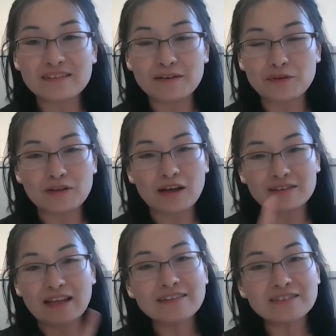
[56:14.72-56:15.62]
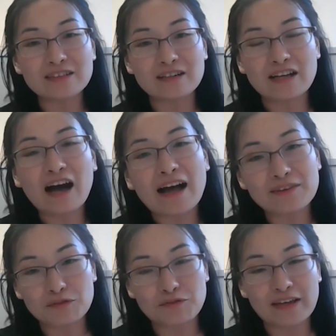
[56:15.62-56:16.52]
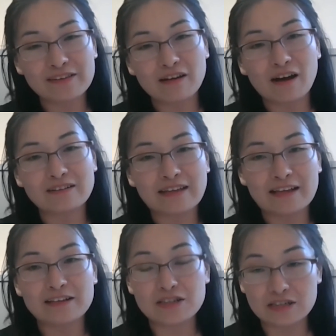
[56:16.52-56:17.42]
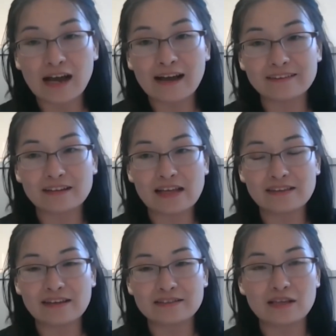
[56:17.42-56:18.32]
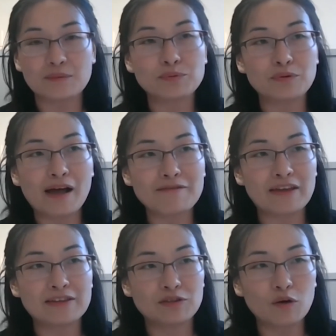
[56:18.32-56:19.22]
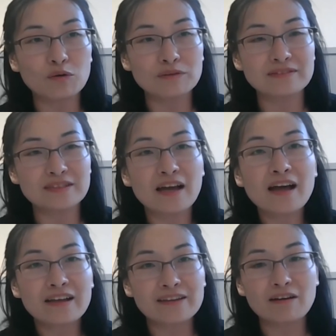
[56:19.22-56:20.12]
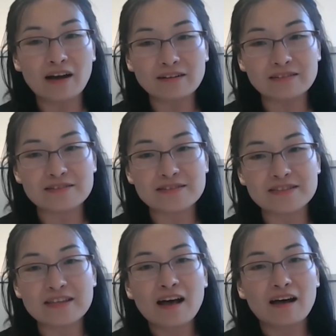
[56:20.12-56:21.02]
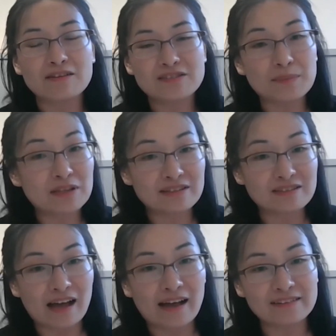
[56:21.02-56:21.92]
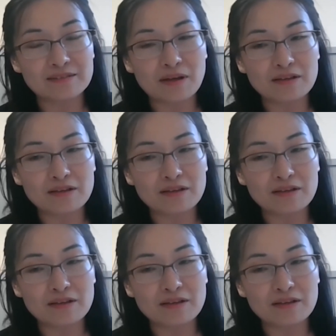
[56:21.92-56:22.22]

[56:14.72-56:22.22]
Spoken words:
were another kind of kindergarten in China, that is the private-owned kindergartens subsidized